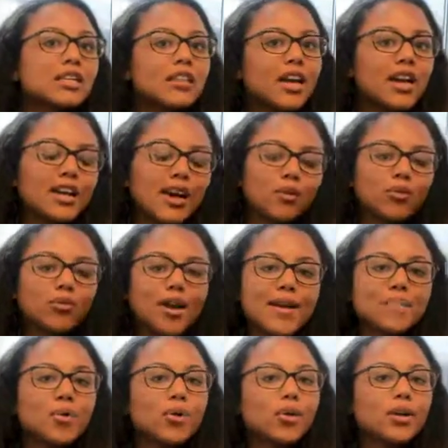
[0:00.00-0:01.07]
And I will
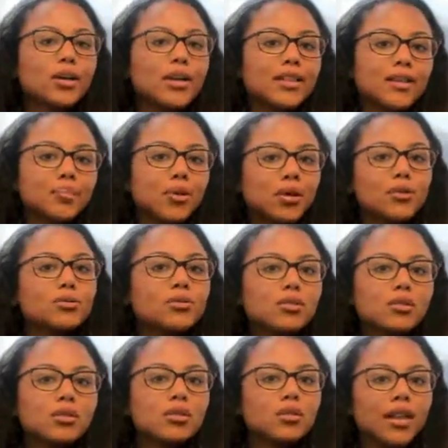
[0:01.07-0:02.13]
write more in the post
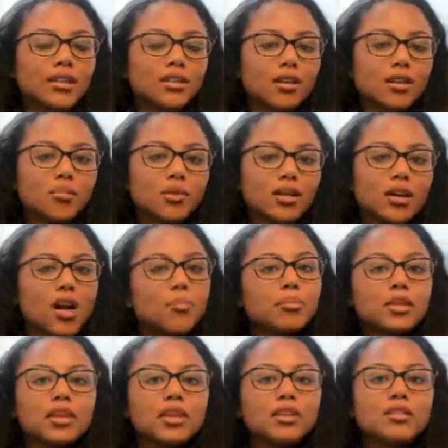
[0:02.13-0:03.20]
that's going to be
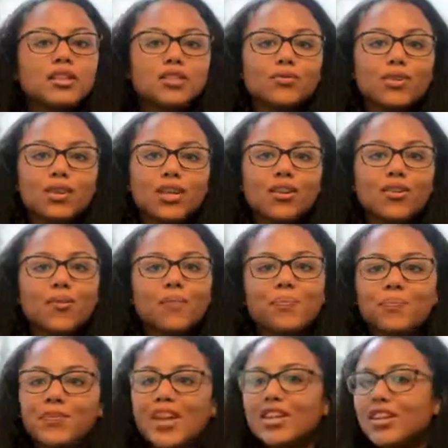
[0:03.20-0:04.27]
accompanying this video.
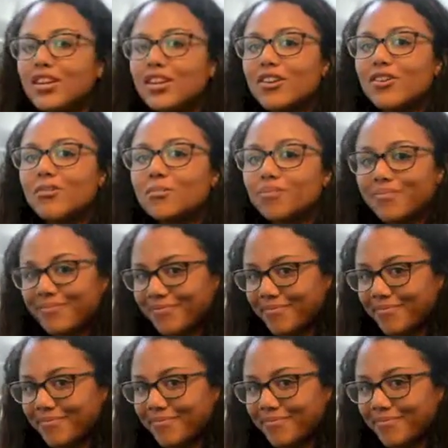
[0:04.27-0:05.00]
Thank you.